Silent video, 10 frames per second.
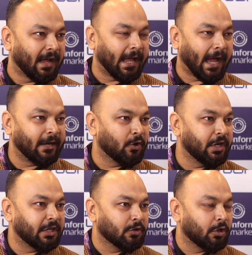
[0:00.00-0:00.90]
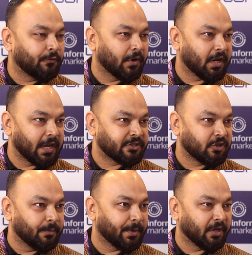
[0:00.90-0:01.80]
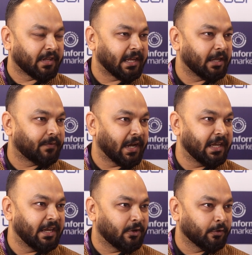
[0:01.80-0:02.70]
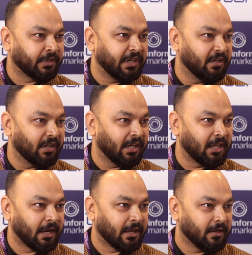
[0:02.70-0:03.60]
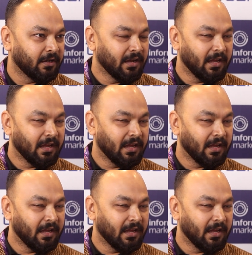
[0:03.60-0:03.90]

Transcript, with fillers: I don't need to look for a restaurant because I can find any cuisine in London.